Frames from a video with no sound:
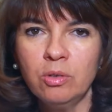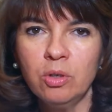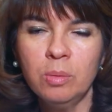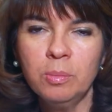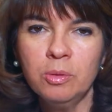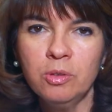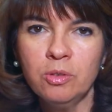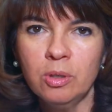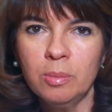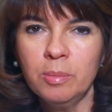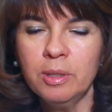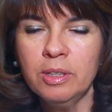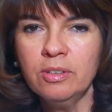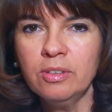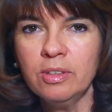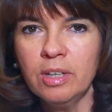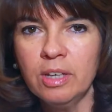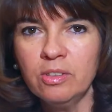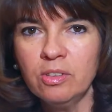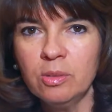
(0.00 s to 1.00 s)
chromosomal
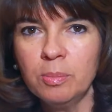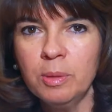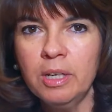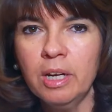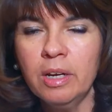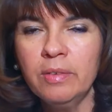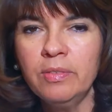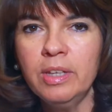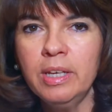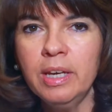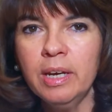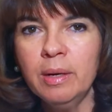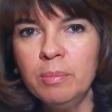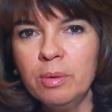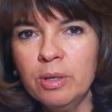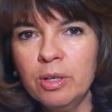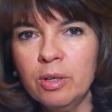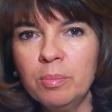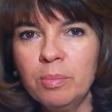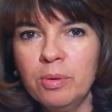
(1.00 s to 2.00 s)
assessment of the
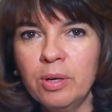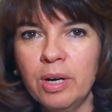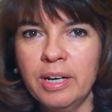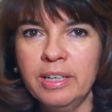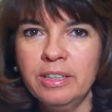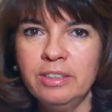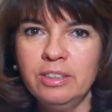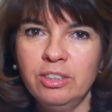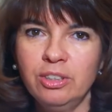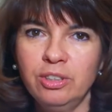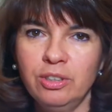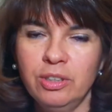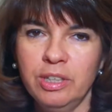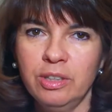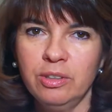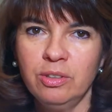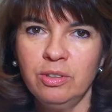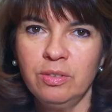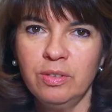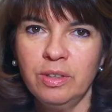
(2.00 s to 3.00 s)
embryo prior to
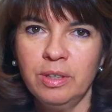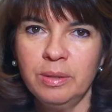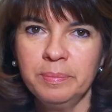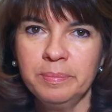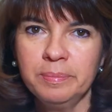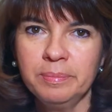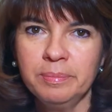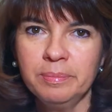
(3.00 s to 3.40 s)
transfer.